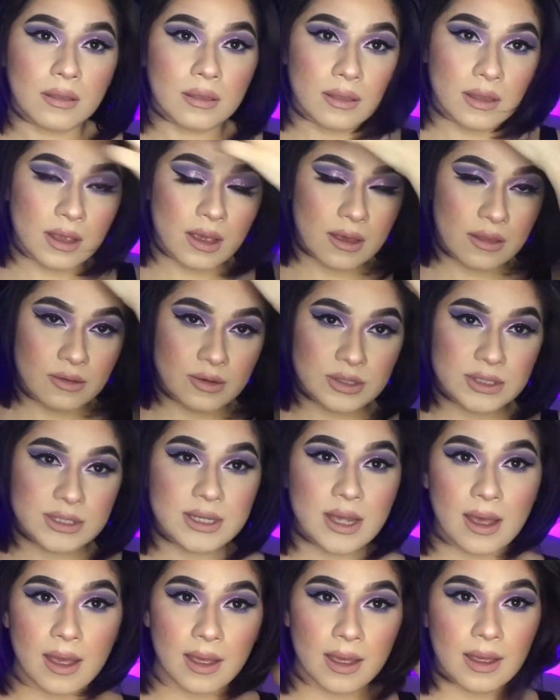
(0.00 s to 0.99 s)
the other
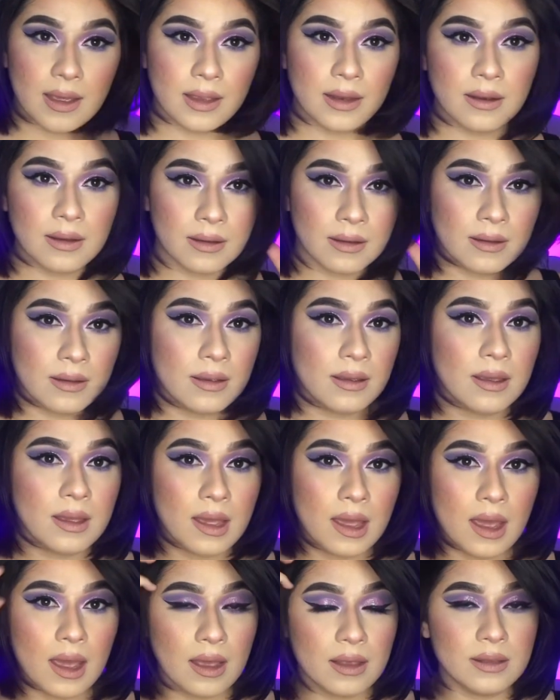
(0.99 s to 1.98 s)
side,
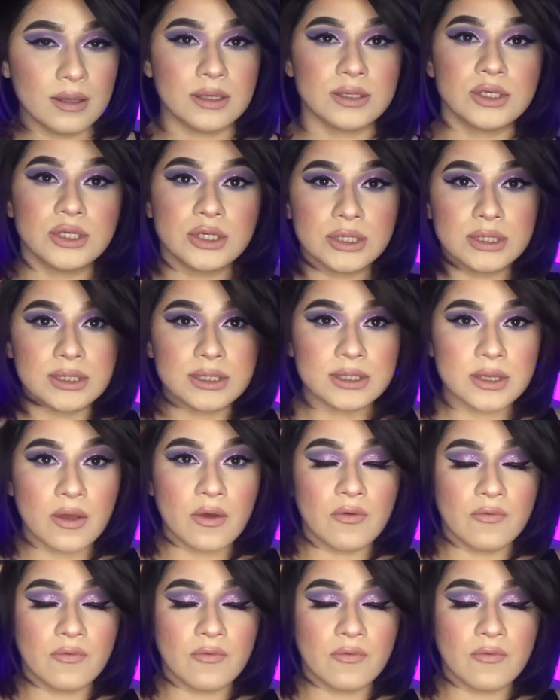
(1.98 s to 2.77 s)
and it's just